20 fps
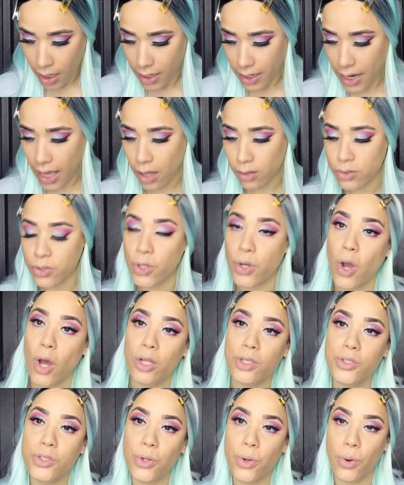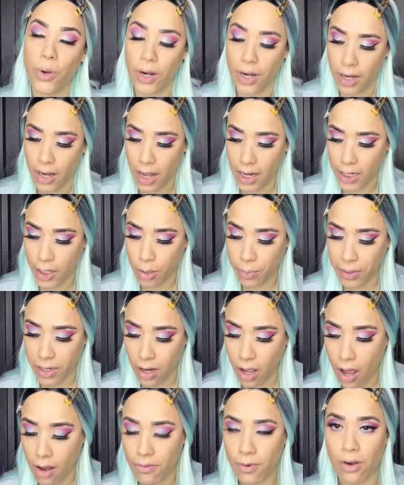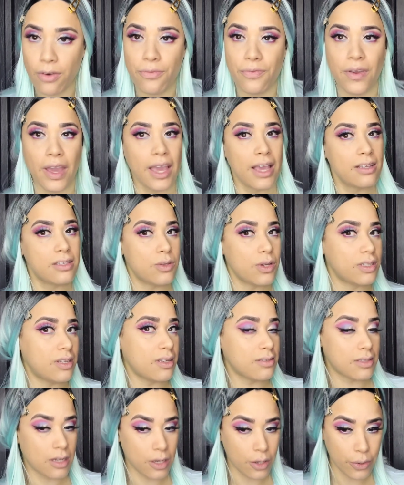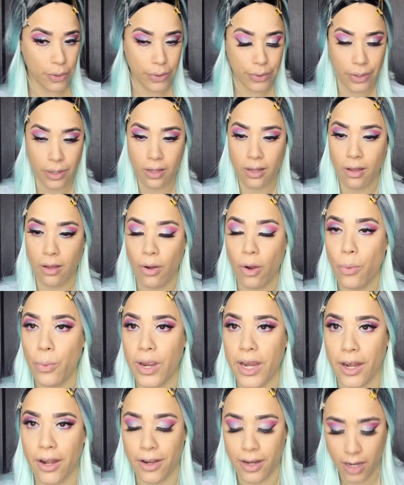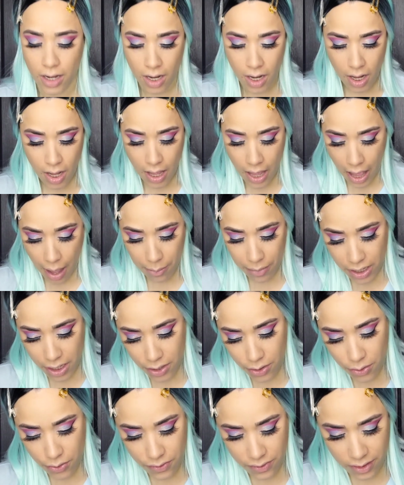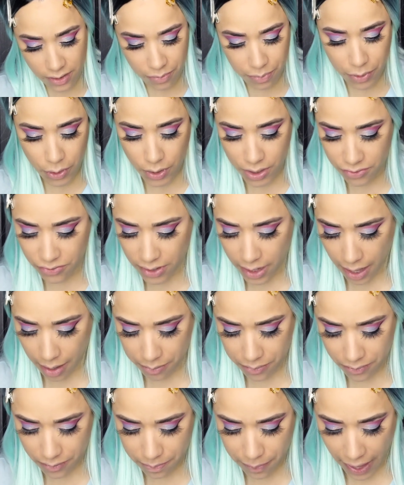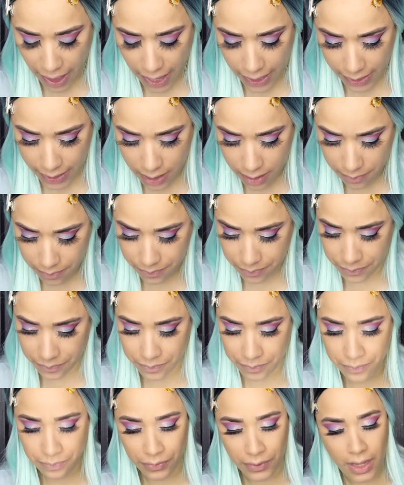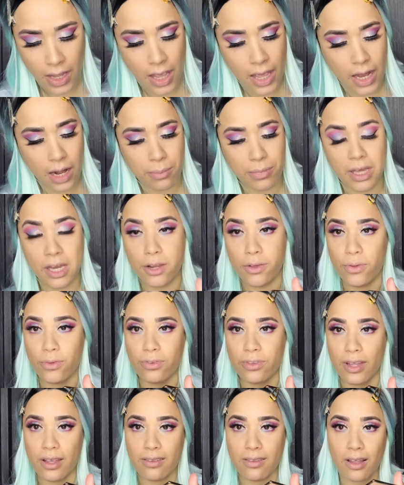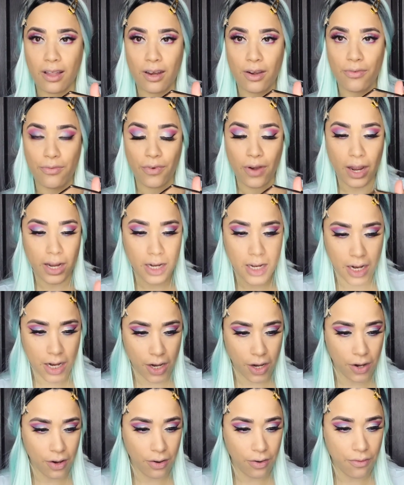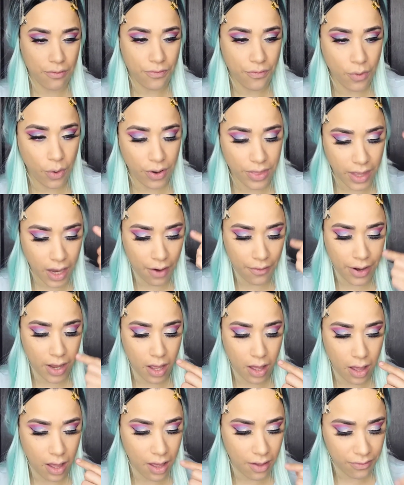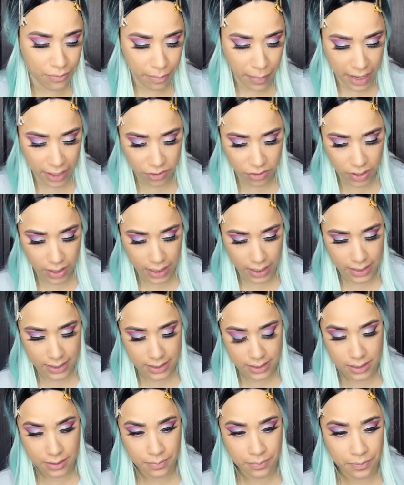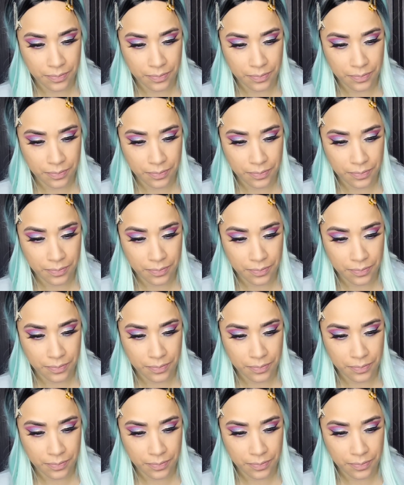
Now to contour a little bit of our face so it doesn't look all weird, I'm gonna use this Beauty Gems palette. I'm gonna use this color right here for the area of my cheeks.